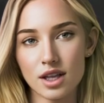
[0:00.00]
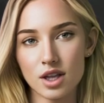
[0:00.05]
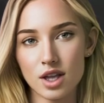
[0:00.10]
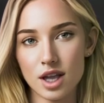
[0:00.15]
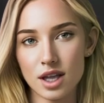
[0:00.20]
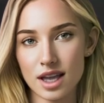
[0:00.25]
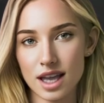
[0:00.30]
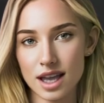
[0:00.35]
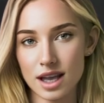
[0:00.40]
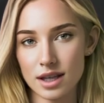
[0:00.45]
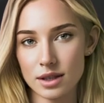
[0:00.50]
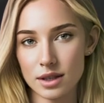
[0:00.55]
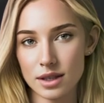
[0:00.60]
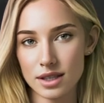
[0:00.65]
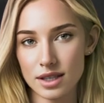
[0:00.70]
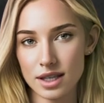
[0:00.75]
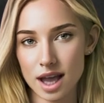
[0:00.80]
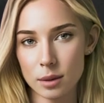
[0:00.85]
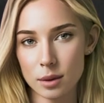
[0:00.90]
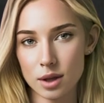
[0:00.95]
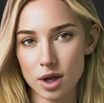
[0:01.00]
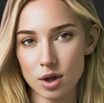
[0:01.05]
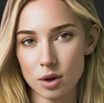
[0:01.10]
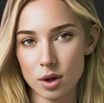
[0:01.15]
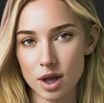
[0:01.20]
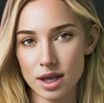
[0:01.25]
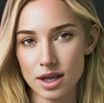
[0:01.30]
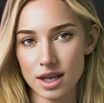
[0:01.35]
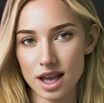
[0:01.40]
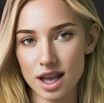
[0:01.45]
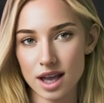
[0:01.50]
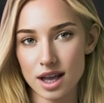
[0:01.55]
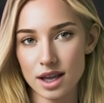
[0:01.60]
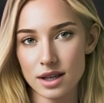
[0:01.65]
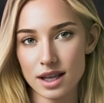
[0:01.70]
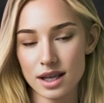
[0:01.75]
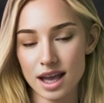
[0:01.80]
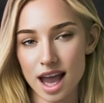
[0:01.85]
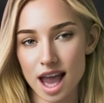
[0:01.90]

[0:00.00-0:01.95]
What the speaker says: Shilling, Salmon 3D,